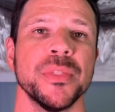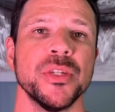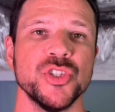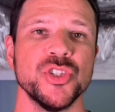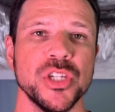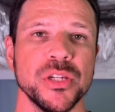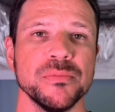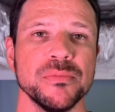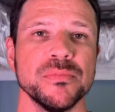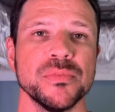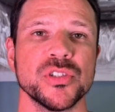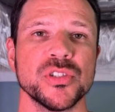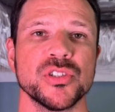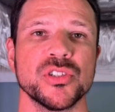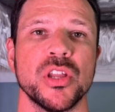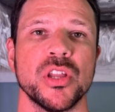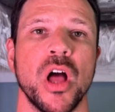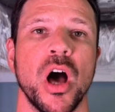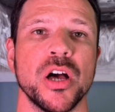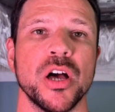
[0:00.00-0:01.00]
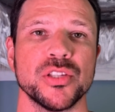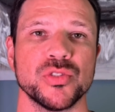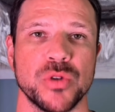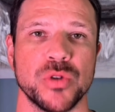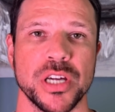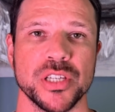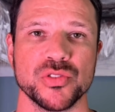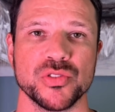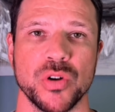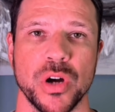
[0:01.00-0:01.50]
Gyms, salons,
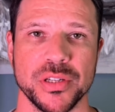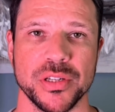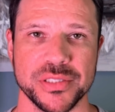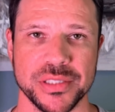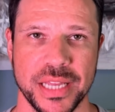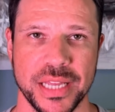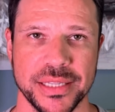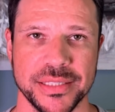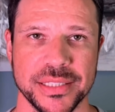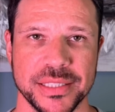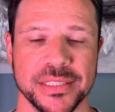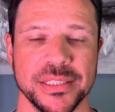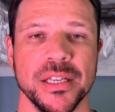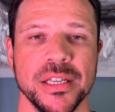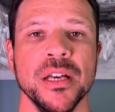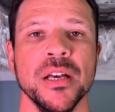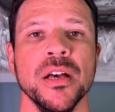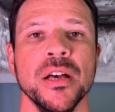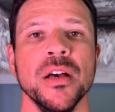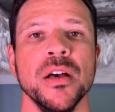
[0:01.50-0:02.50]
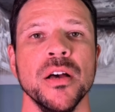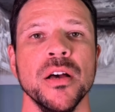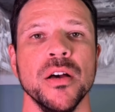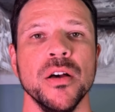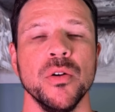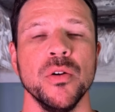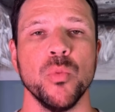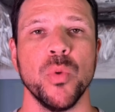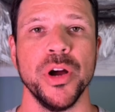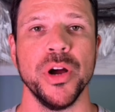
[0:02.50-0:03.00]
restaurants, dentists.
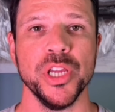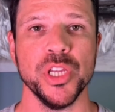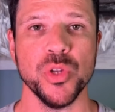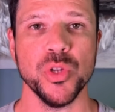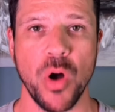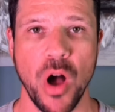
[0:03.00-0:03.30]
What could you